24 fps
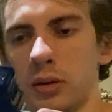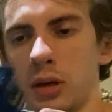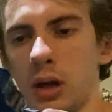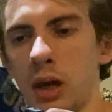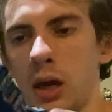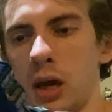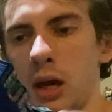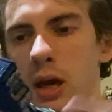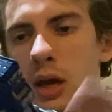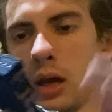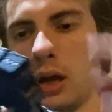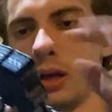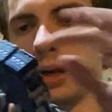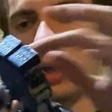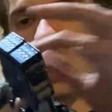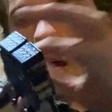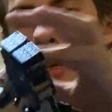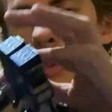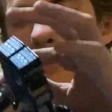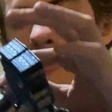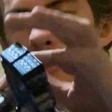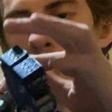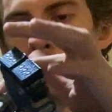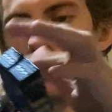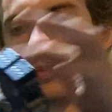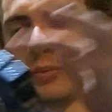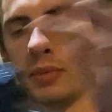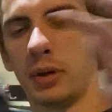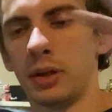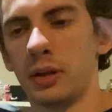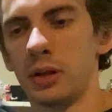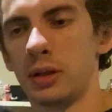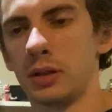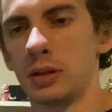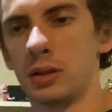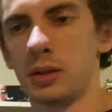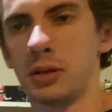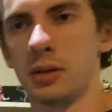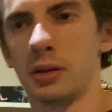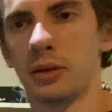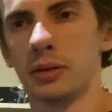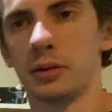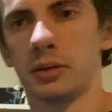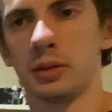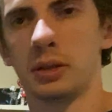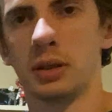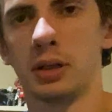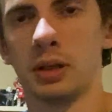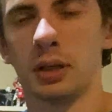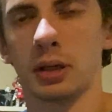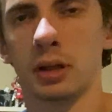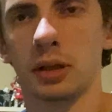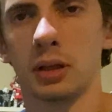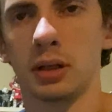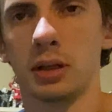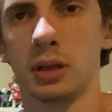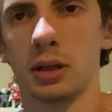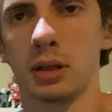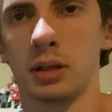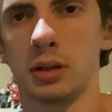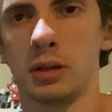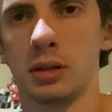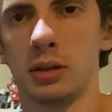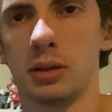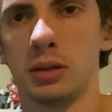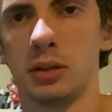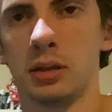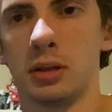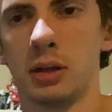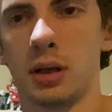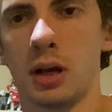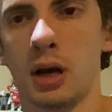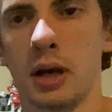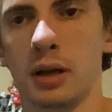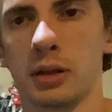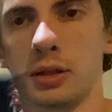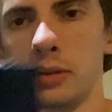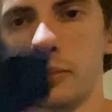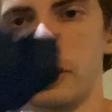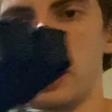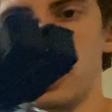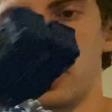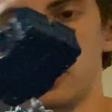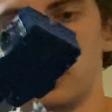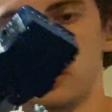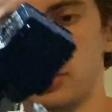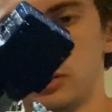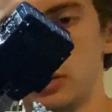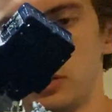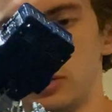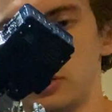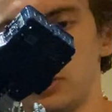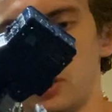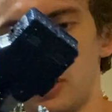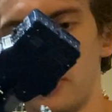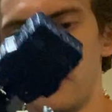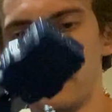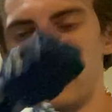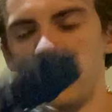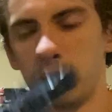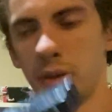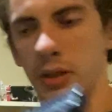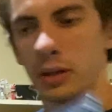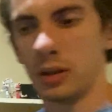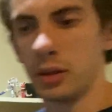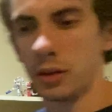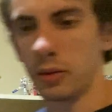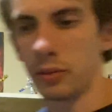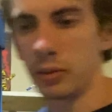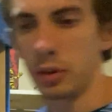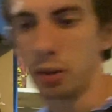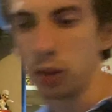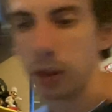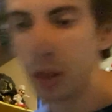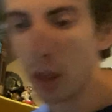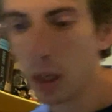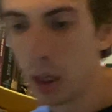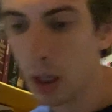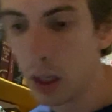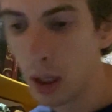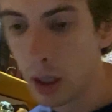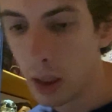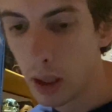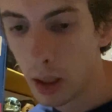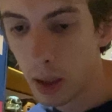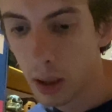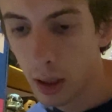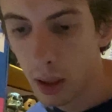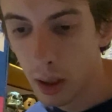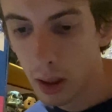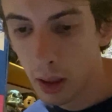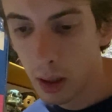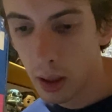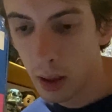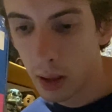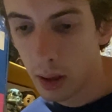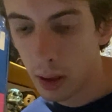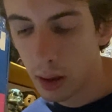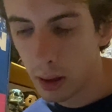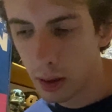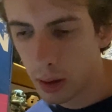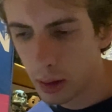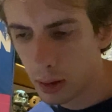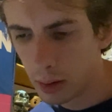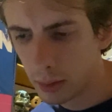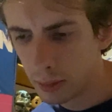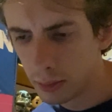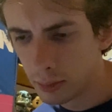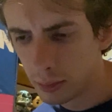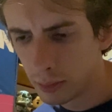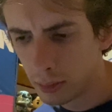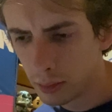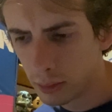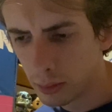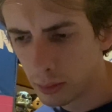can have it, but this is also technically you're not supposed to have it. But anyways, now